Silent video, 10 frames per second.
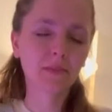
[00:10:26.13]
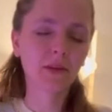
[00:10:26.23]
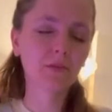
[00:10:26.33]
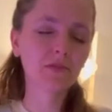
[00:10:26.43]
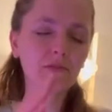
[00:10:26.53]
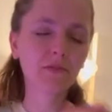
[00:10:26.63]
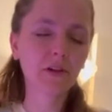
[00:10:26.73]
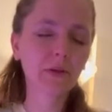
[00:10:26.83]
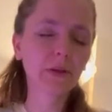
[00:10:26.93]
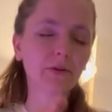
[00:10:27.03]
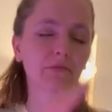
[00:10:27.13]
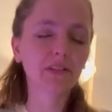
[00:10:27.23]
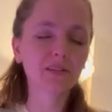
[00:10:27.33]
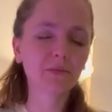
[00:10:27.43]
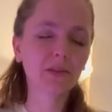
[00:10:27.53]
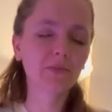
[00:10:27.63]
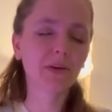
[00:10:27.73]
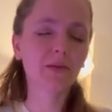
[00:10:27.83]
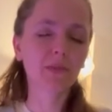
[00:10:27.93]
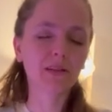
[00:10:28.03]
I'm just following a recipe
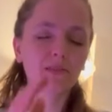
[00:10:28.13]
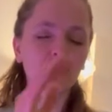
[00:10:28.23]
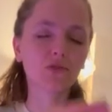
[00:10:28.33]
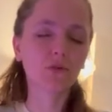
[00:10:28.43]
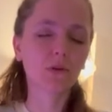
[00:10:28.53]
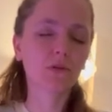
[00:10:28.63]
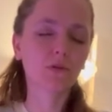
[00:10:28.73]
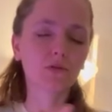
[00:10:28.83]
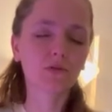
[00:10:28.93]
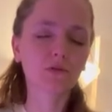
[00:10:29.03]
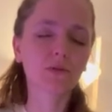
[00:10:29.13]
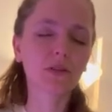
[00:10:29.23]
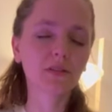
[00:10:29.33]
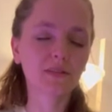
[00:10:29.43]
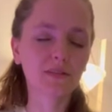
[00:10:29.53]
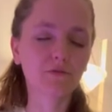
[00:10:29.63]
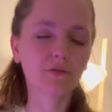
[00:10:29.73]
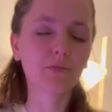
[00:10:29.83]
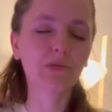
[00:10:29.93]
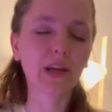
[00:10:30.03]
by Master Choa Sui. This is
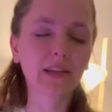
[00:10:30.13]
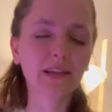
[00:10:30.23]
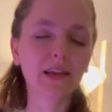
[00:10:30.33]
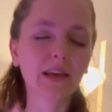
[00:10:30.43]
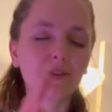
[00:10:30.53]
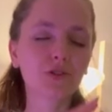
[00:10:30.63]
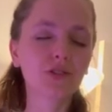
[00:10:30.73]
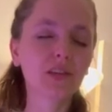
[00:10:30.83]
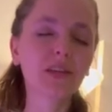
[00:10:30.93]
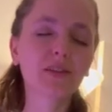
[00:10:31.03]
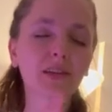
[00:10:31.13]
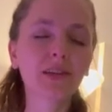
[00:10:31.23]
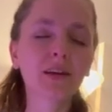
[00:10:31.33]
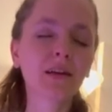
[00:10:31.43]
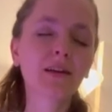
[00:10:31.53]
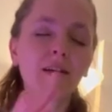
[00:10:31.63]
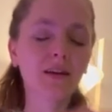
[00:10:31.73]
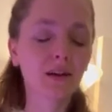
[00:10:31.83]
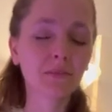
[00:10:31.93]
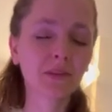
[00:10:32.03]
from Pranic Energy Healing.
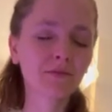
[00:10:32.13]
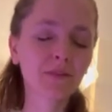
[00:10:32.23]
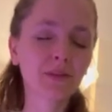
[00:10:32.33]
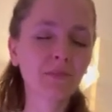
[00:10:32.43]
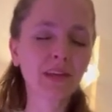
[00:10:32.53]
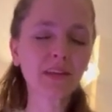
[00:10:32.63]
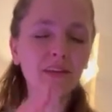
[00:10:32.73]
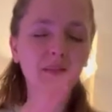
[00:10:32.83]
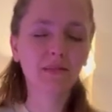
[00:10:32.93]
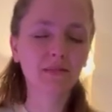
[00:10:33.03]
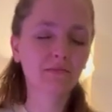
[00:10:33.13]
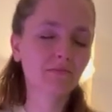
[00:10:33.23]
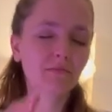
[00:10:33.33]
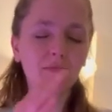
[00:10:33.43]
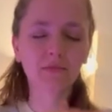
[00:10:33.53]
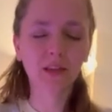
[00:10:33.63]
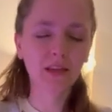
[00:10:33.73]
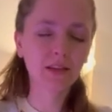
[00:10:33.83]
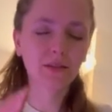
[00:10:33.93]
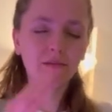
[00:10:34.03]
I'm not really making
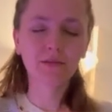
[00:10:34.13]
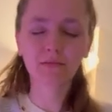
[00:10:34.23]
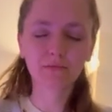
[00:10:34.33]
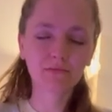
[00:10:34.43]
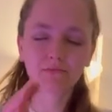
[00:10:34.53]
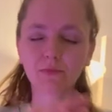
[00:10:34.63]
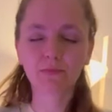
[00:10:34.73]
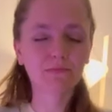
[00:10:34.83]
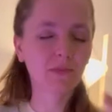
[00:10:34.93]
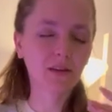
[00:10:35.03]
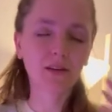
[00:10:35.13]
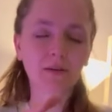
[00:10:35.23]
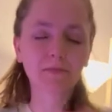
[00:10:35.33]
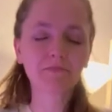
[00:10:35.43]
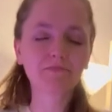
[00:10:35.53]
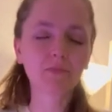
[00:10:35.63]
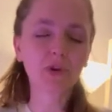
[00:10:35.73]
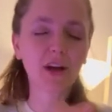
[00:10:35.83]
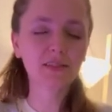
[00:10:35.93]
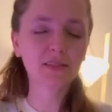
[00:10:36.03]
any um,
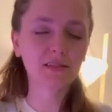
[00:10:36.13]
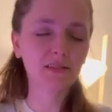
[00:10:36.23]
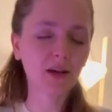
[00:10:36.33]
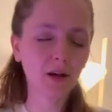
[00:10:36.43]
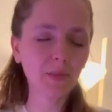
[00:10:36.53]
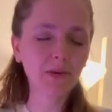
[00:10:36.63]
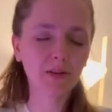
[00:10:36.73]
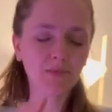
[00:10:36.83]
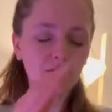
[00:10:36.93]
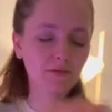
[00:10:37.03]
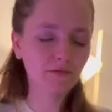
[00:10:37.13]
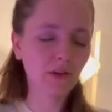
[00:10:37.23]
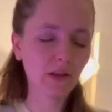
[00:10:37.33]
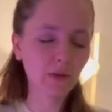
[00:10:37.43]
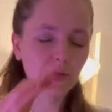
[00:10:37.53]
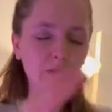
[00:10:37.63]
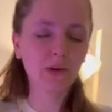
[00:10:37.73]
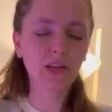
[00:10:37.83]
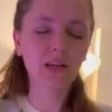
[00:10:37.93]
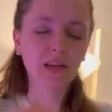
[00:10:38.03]
process up. I'm just following
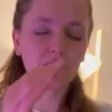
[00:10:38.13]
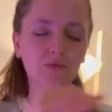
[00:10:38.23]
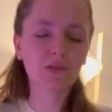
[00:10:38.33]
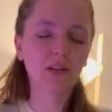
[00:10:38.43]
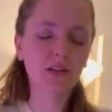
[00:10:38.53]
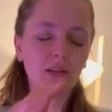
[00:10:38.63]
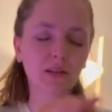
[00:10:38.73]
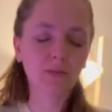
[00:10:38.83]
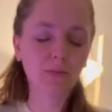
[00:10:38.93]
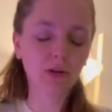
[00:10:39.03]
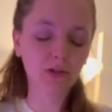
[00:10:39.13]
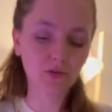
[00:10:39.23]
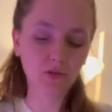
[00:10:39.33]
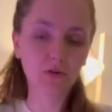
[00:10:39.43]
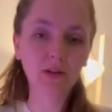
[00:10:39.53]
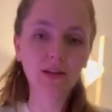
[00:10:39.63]
what he has written in the book. So